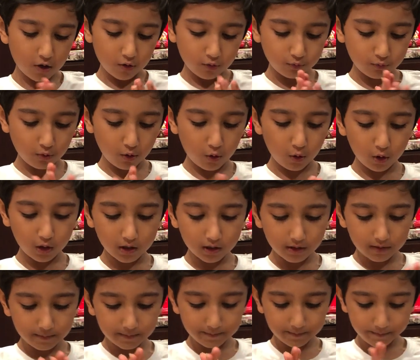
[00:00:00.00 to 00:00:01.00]
roll,
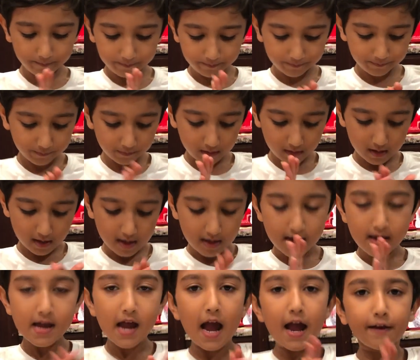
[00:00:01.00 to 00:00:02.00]

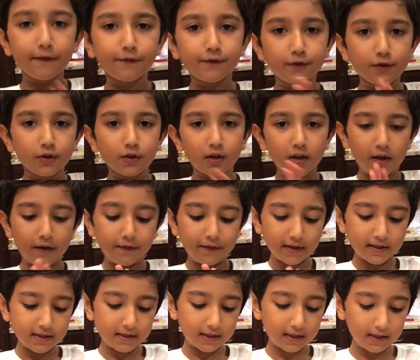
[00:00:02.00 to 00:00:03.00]
and if
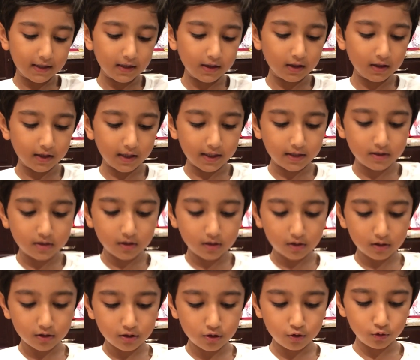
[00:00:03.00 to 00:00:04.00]
it's a little
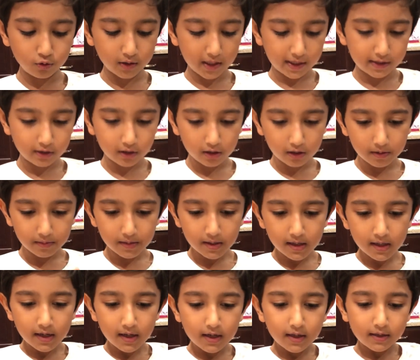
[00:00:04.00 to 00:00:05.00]
too little,
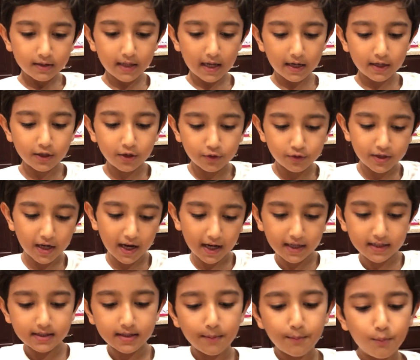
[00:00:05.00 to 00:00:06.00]
then you take
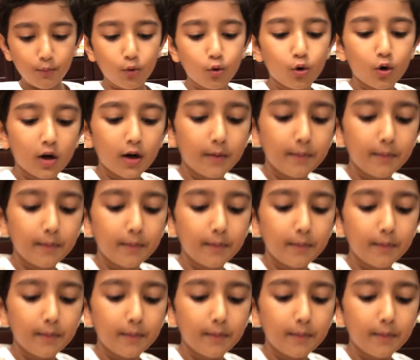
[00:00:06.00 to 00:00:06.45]
some more,